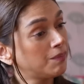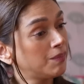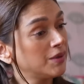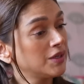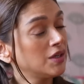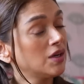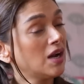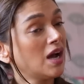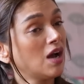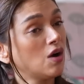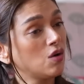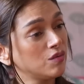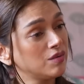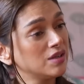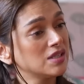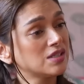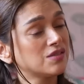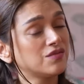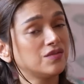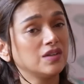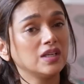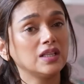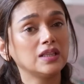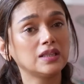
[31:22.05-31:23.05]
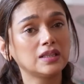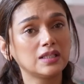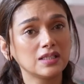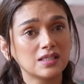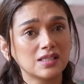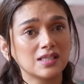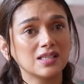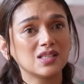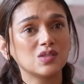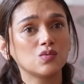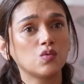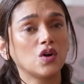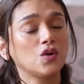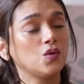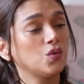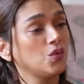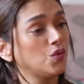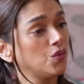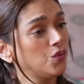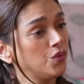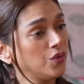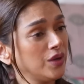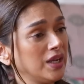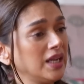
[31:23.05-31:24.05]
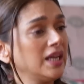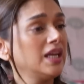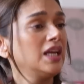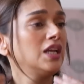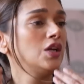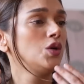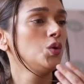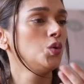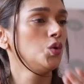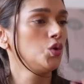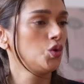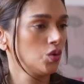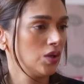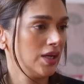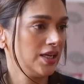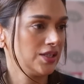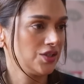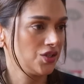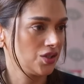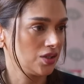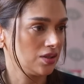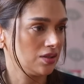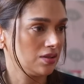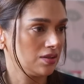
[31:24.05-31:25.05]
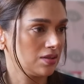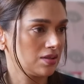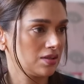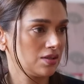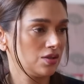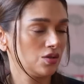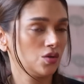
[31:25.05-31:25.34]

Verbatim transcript: But you know, I always feel this is what we do to legends.